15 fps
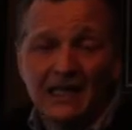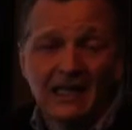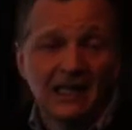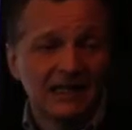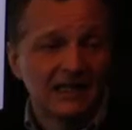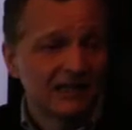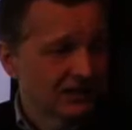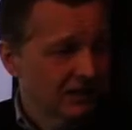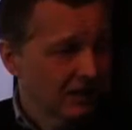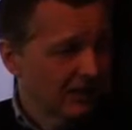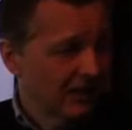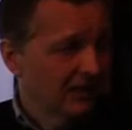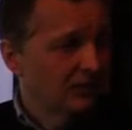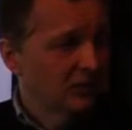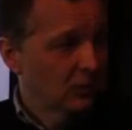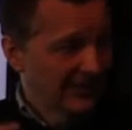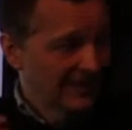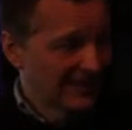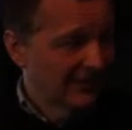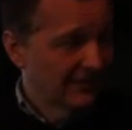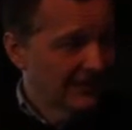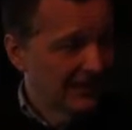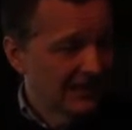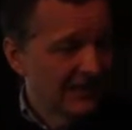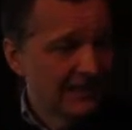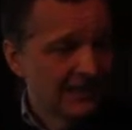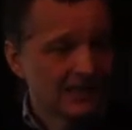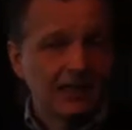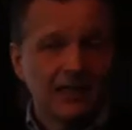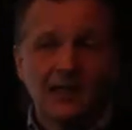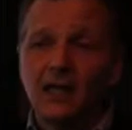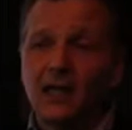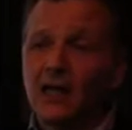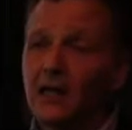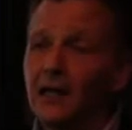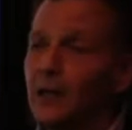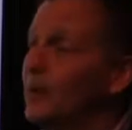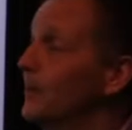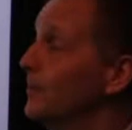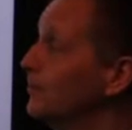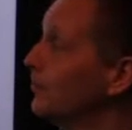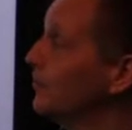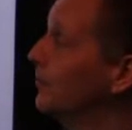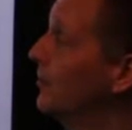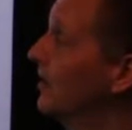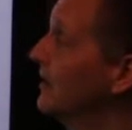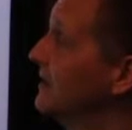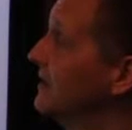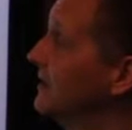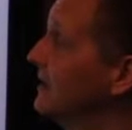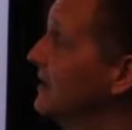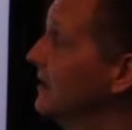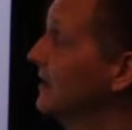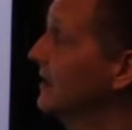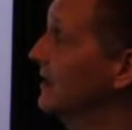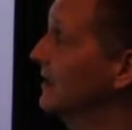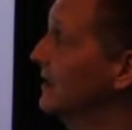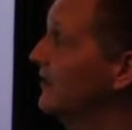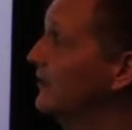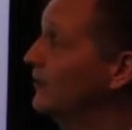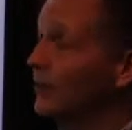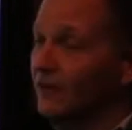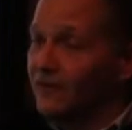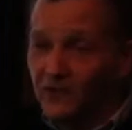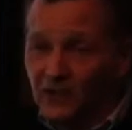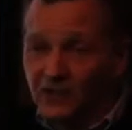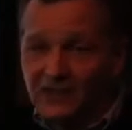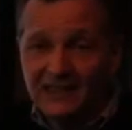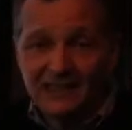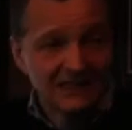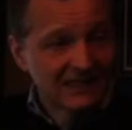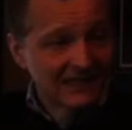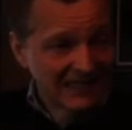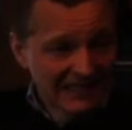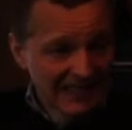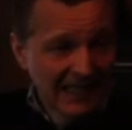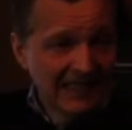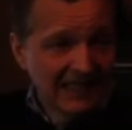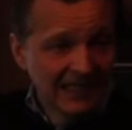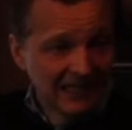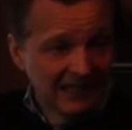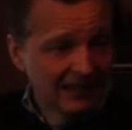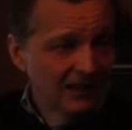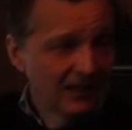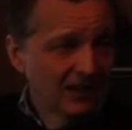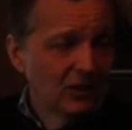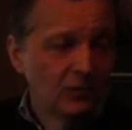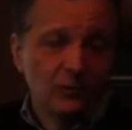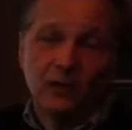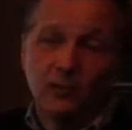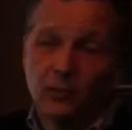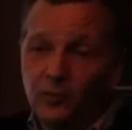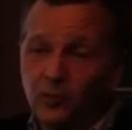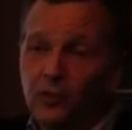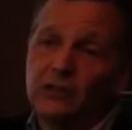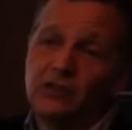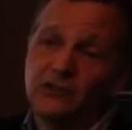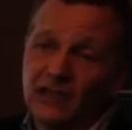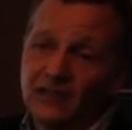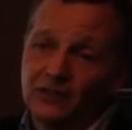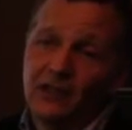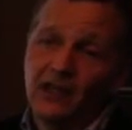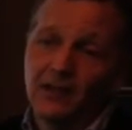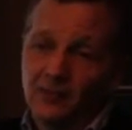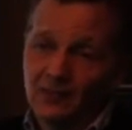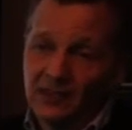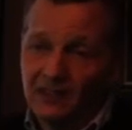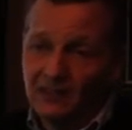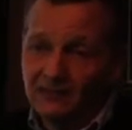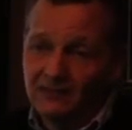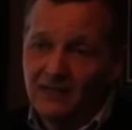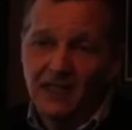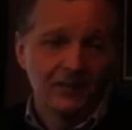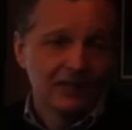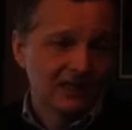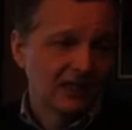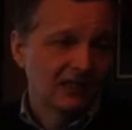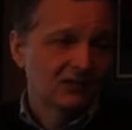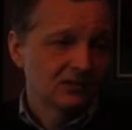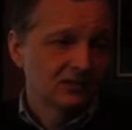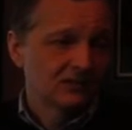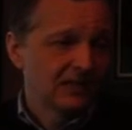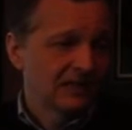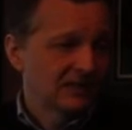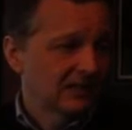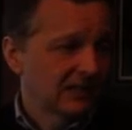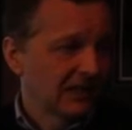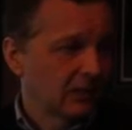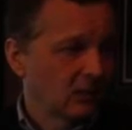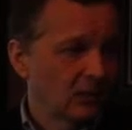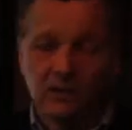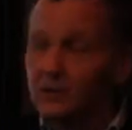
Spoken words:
this coming year, 2017. But if you are funded in sustaining, we will pull your annual operating application. That's how that